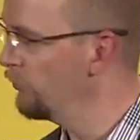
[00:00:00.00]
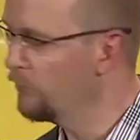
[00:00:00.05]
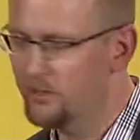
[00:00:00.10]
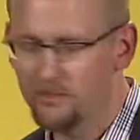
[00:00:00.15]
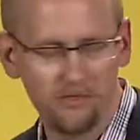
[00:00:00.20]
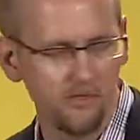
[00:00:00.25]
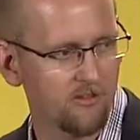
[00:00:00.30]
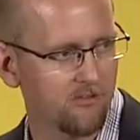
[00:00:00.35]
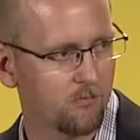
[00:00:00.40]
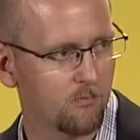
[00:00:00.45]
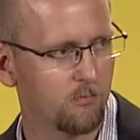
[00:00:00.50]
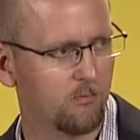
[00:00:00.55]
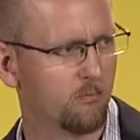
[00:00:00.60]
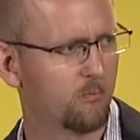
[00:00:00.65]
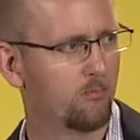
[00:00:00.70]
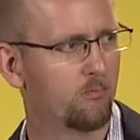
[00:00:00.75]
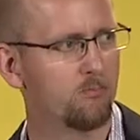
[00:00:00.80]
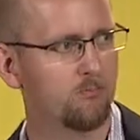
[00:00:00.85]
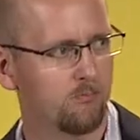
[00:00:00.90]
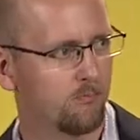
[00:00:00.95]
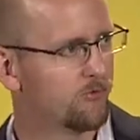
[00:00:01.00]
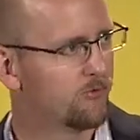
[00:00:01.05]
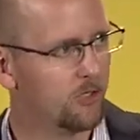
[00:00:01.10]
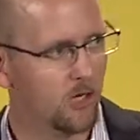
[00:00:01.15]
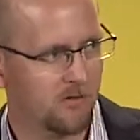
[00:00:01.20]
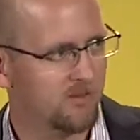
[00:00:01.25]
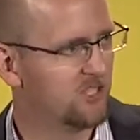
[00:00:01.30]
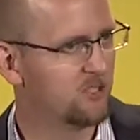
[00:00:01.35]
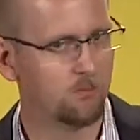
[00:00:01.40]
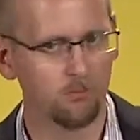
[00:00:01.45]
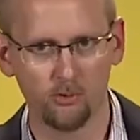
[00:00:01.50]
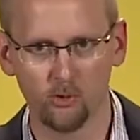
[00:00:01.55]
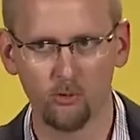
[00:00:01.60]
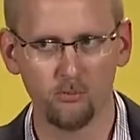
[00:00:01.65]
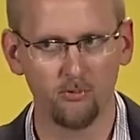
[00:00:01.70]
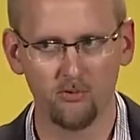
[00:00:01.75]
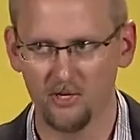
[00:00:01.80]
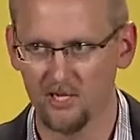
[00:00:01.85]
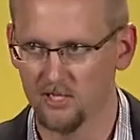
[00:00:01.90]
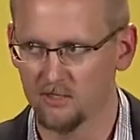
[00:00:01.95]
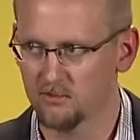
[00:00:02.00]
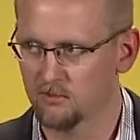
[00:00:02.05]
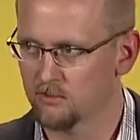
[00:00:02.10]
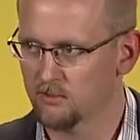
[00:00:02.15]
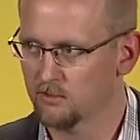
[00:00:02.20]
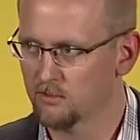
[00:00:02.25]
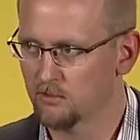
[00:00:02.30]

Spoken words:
with this service blueprint.